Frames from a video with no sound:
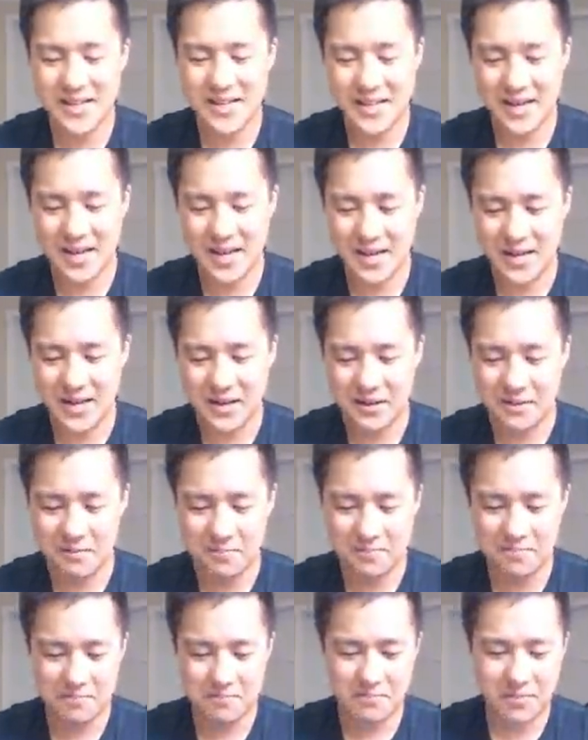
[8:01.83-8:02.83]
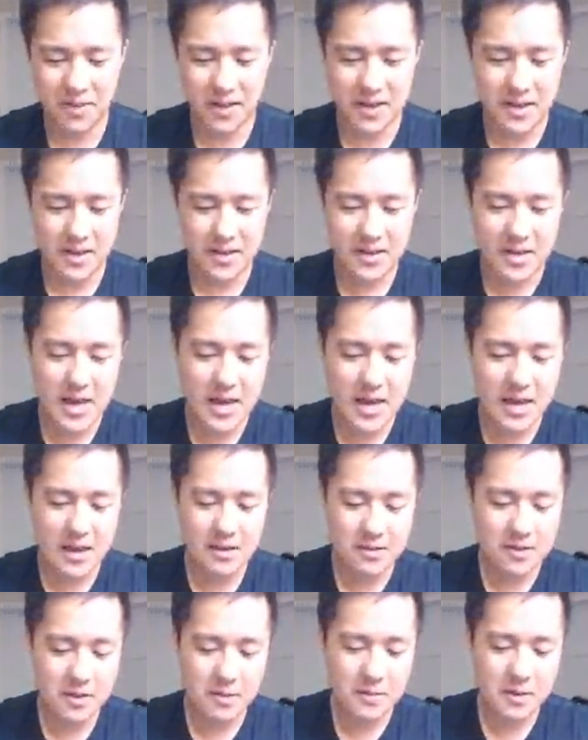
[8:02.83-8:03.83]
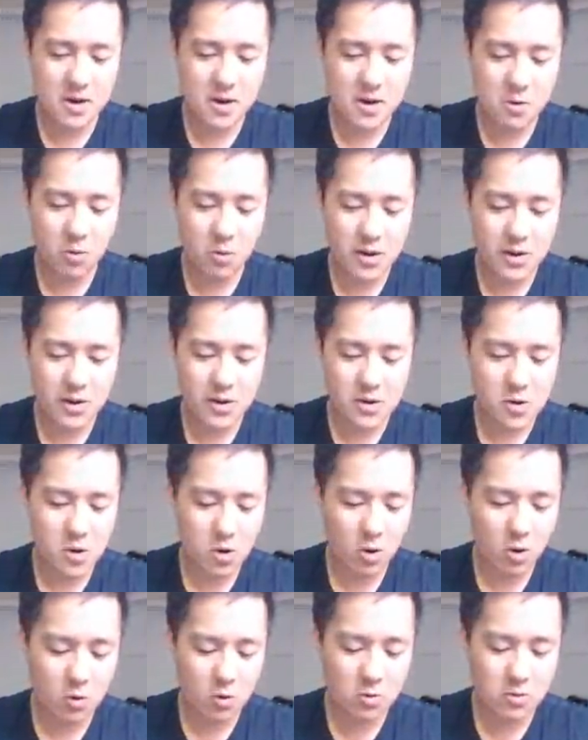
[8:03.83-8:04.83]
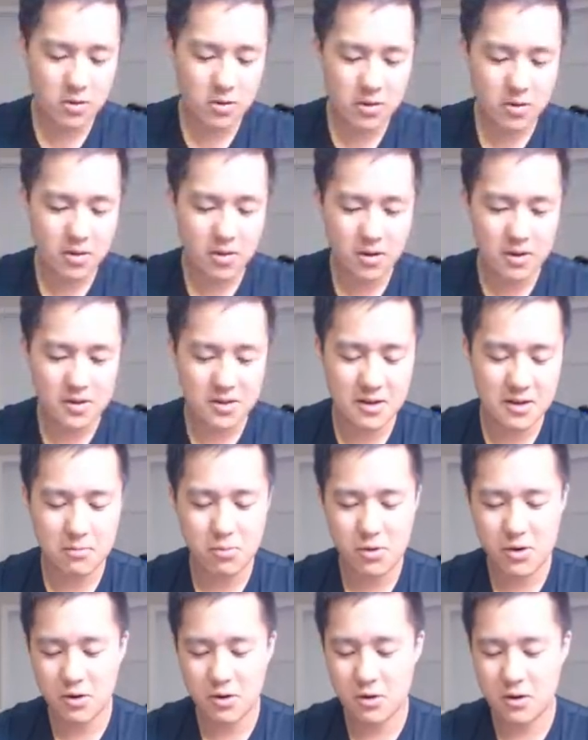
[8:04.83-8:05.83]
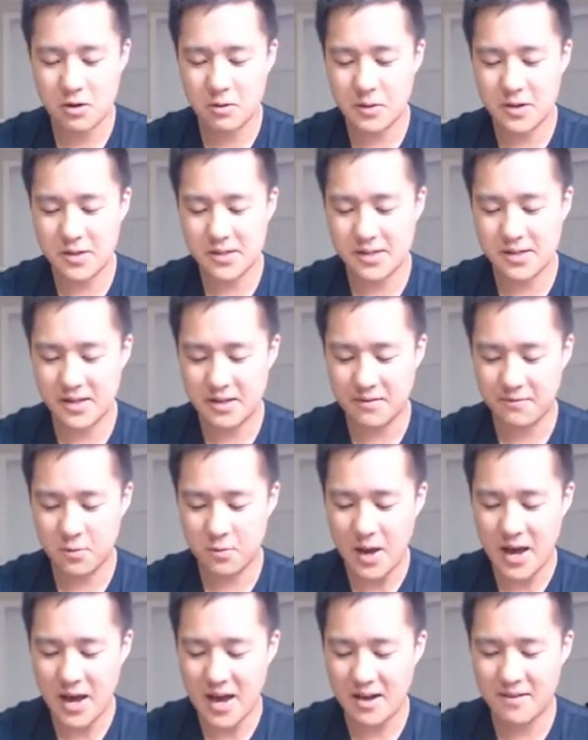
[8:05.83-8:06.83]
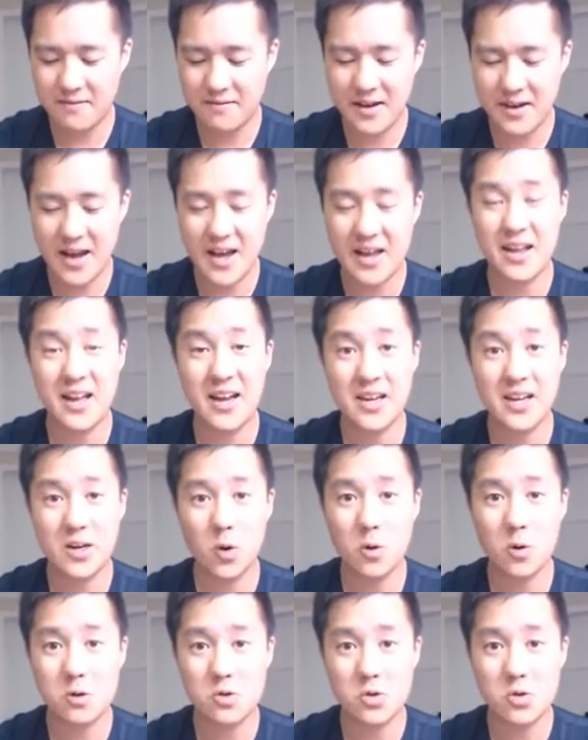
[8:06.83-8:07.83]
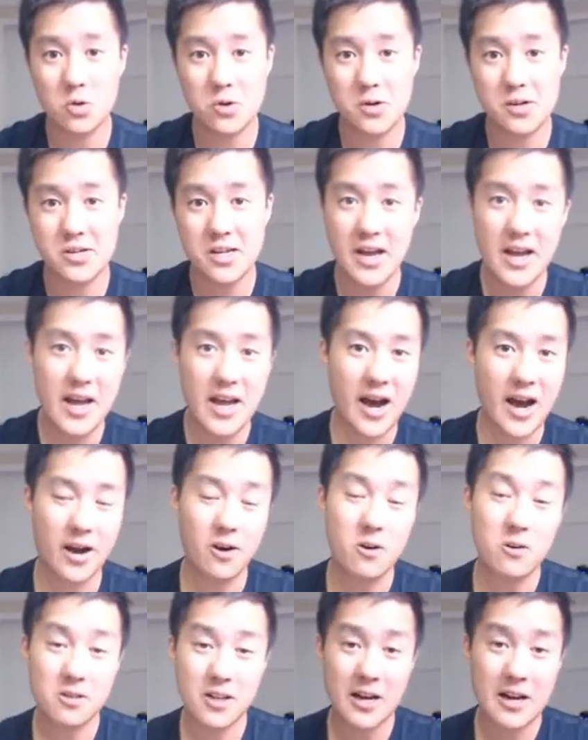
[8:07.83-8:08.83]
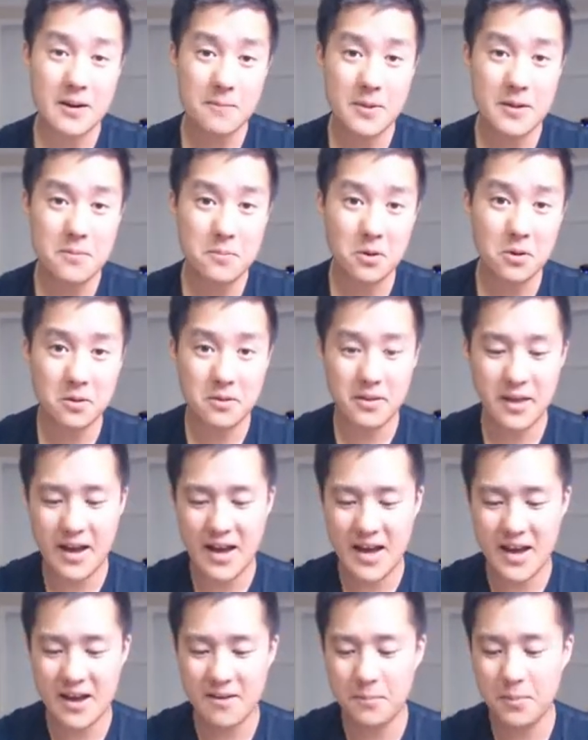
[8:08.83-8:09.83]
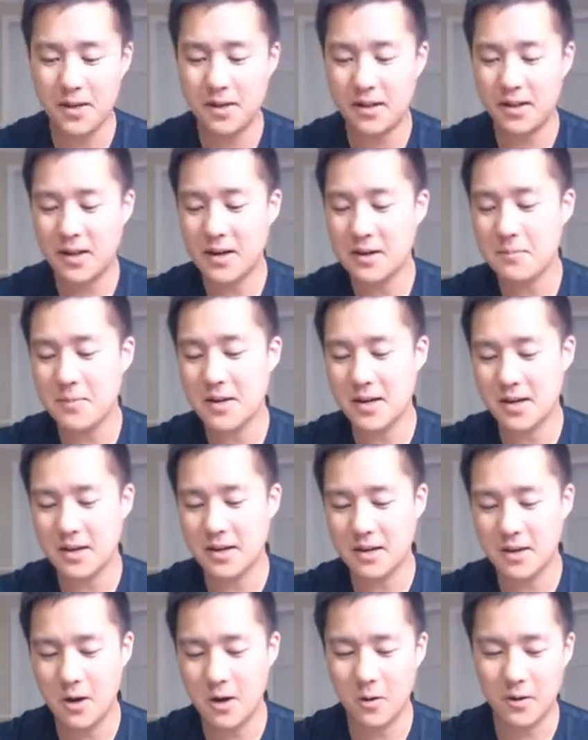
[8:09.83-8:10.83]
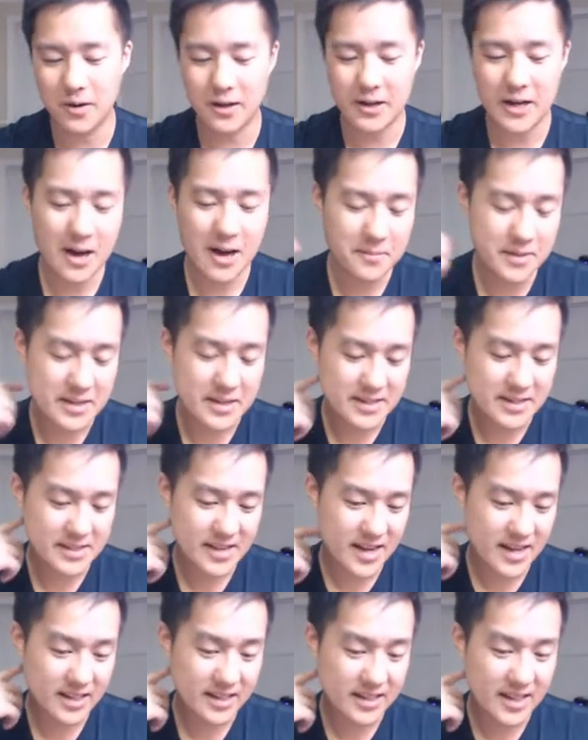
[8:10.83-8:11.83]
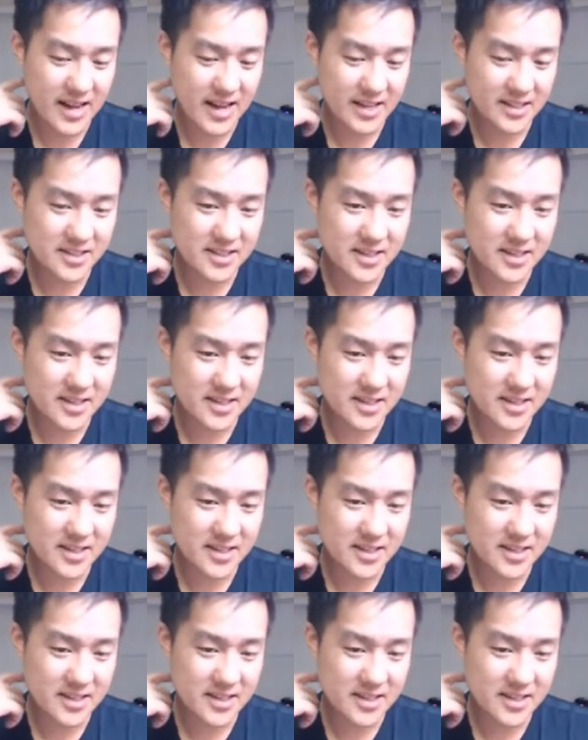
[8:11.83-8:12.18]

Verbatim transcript: Um, yeah, let me know what your own thoughts on pre-ordering was and if you had had any horror stories. I know a lot of people that have been letting me know in comments saying that,